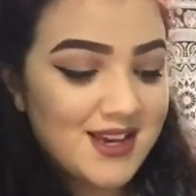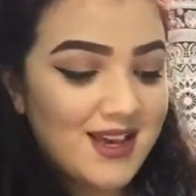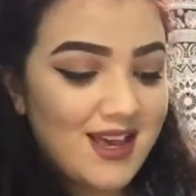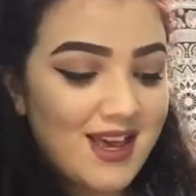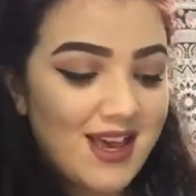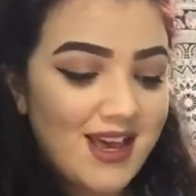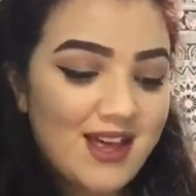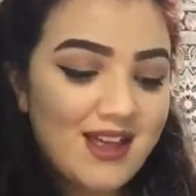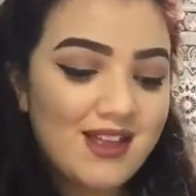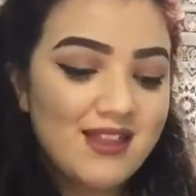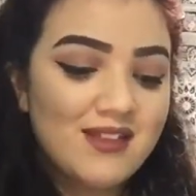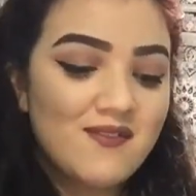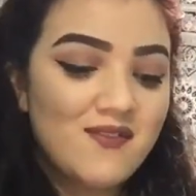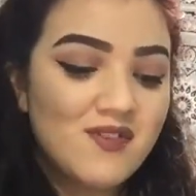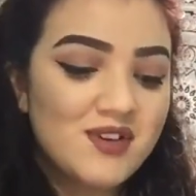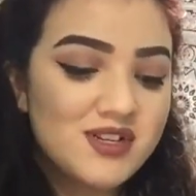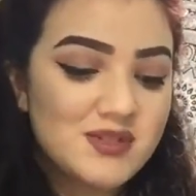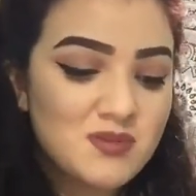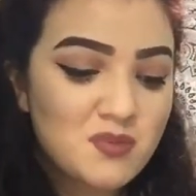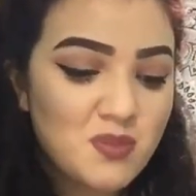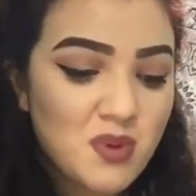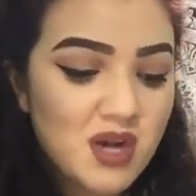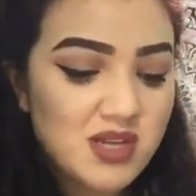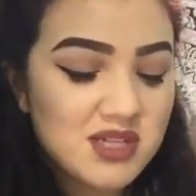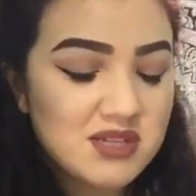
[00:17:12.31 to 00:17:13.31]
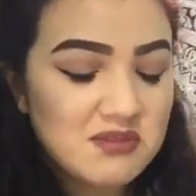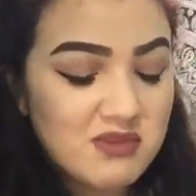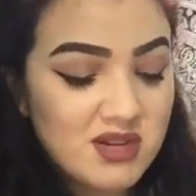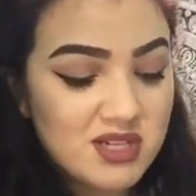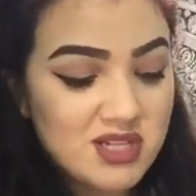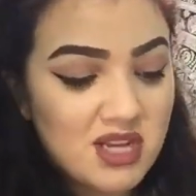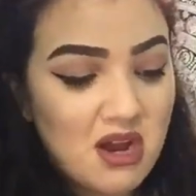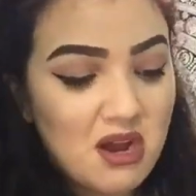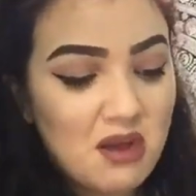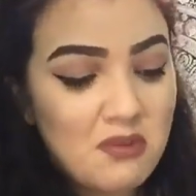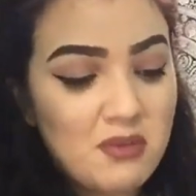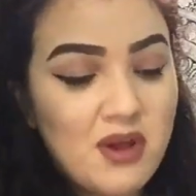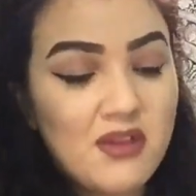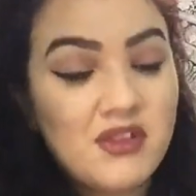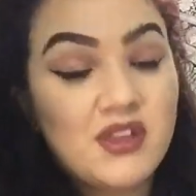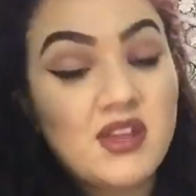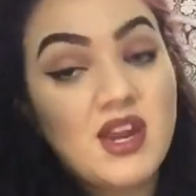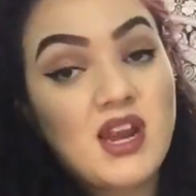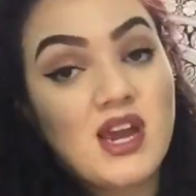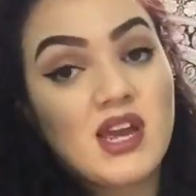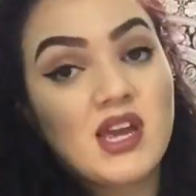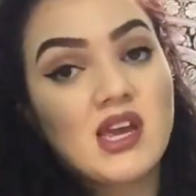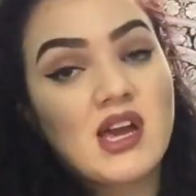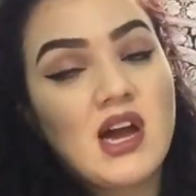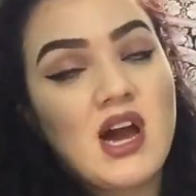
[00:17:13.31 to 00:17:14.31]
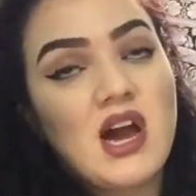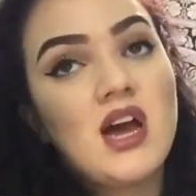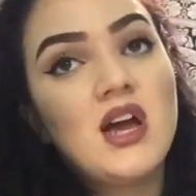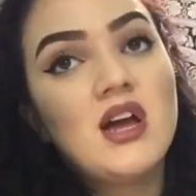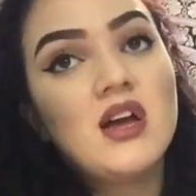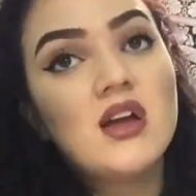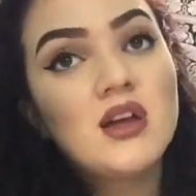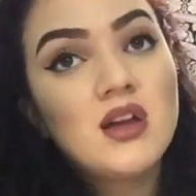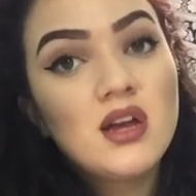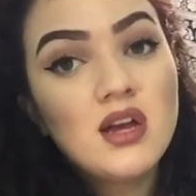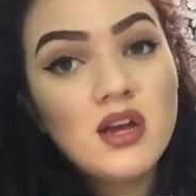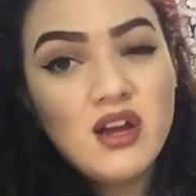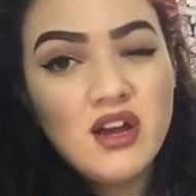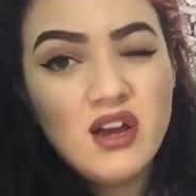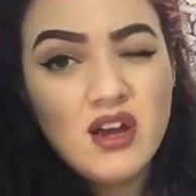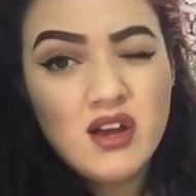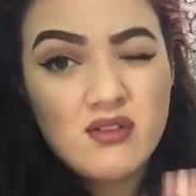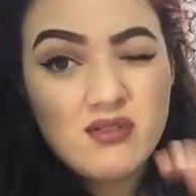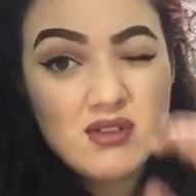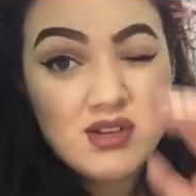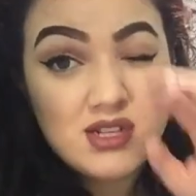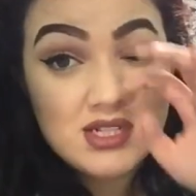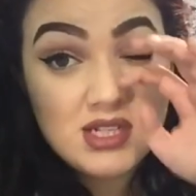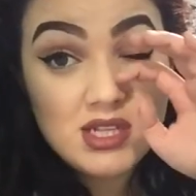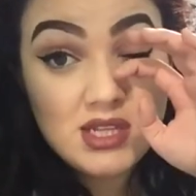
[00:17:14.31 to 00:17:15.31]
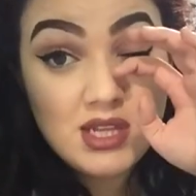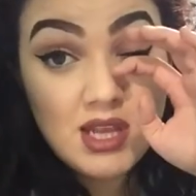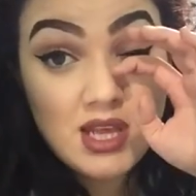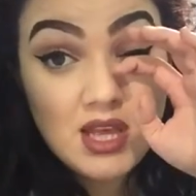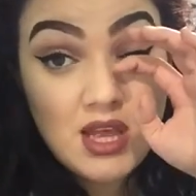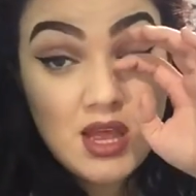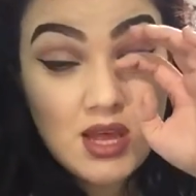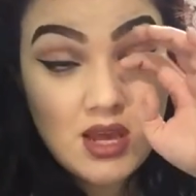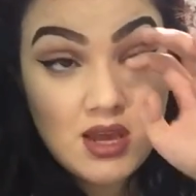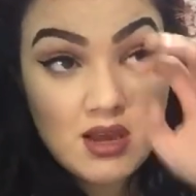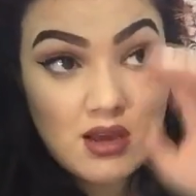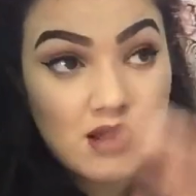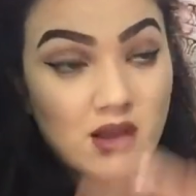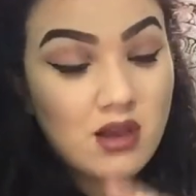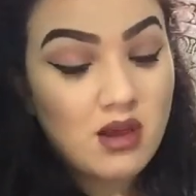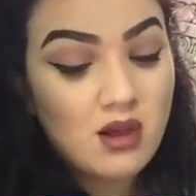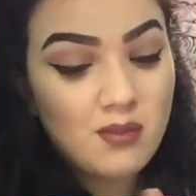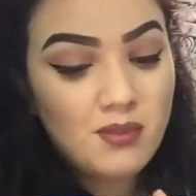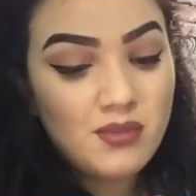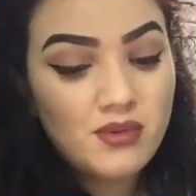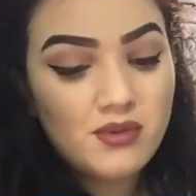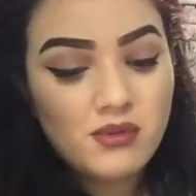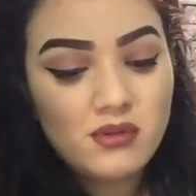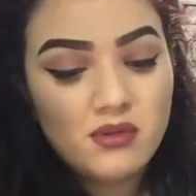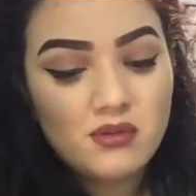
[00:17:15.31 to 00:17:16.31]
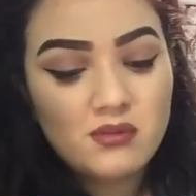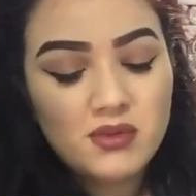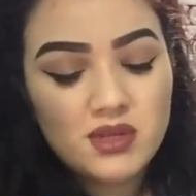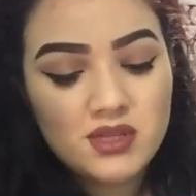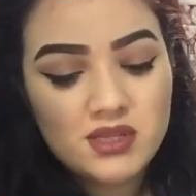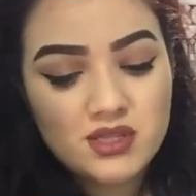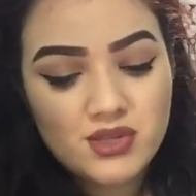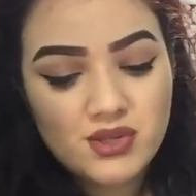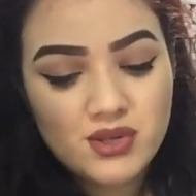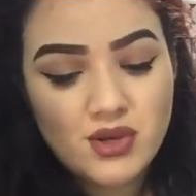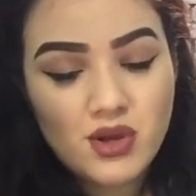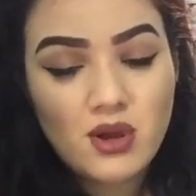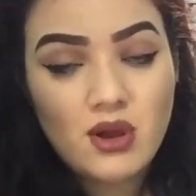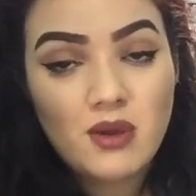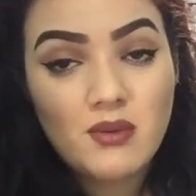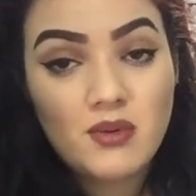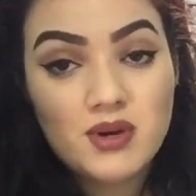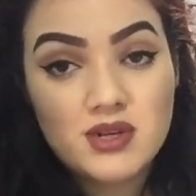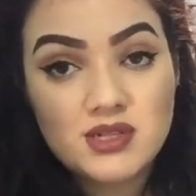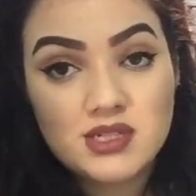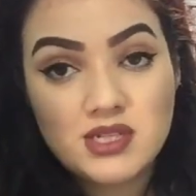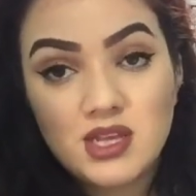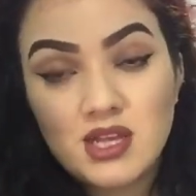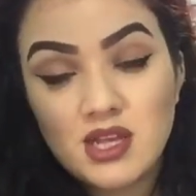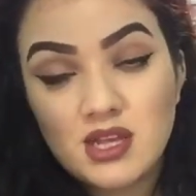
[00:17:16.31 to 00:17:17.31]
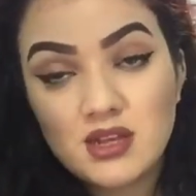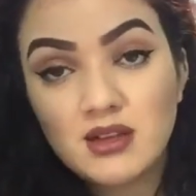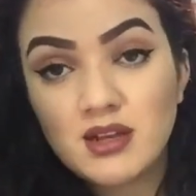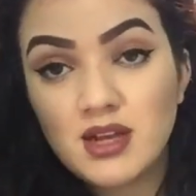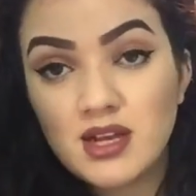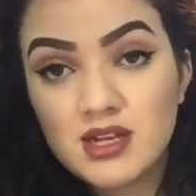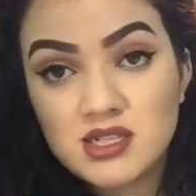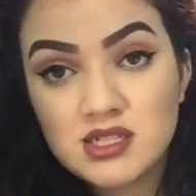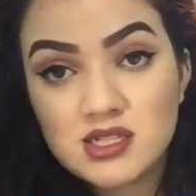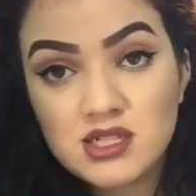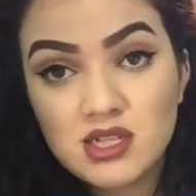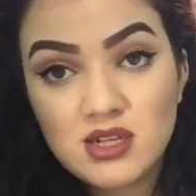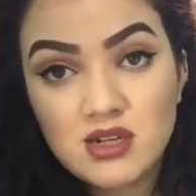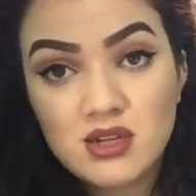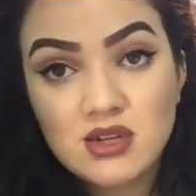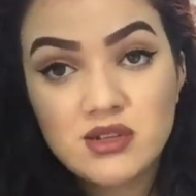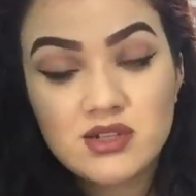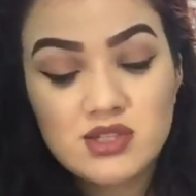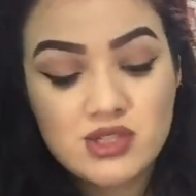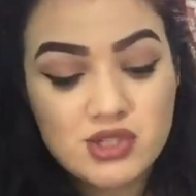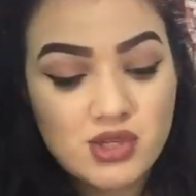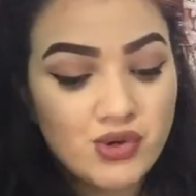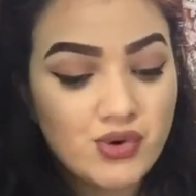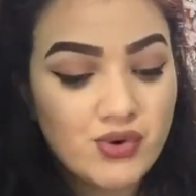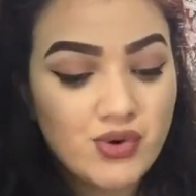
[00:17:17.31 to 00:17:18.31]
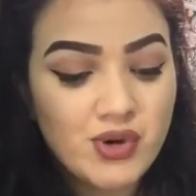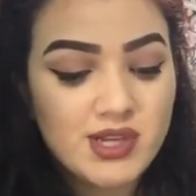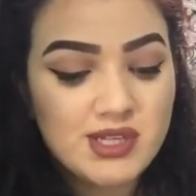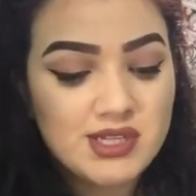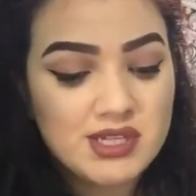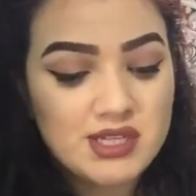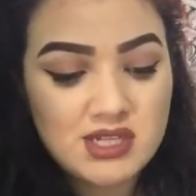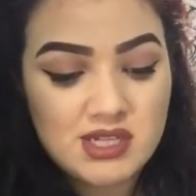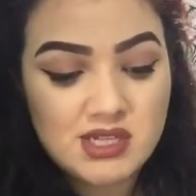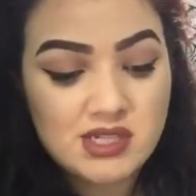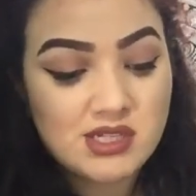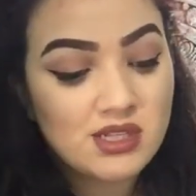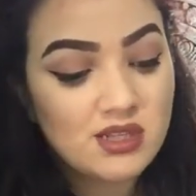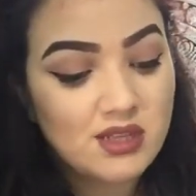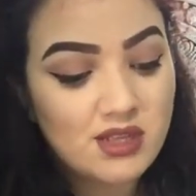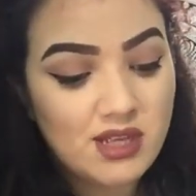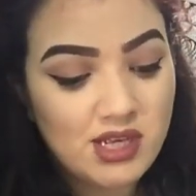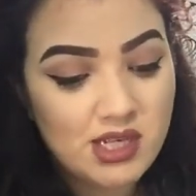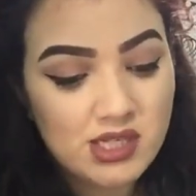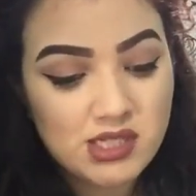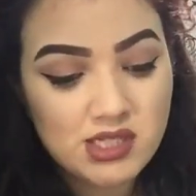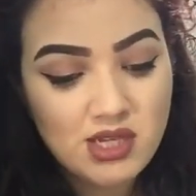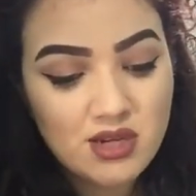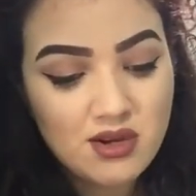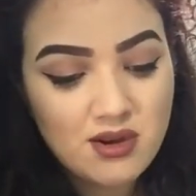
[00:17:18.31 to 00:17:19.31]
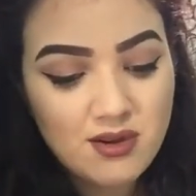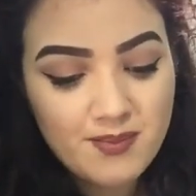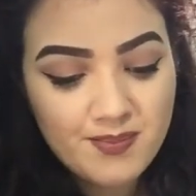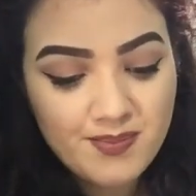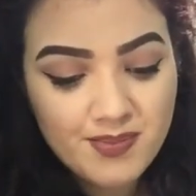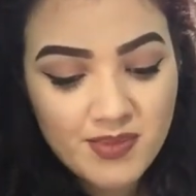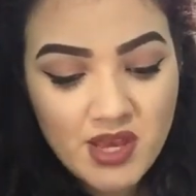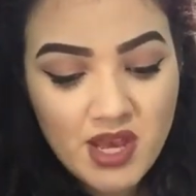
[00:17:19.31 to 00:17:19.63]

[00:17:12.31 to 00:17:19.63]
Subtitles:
And the first bronzer I'm going to talk about that I got recently, like a couple months ago, I want to say like last year. It's so crazy to say last year.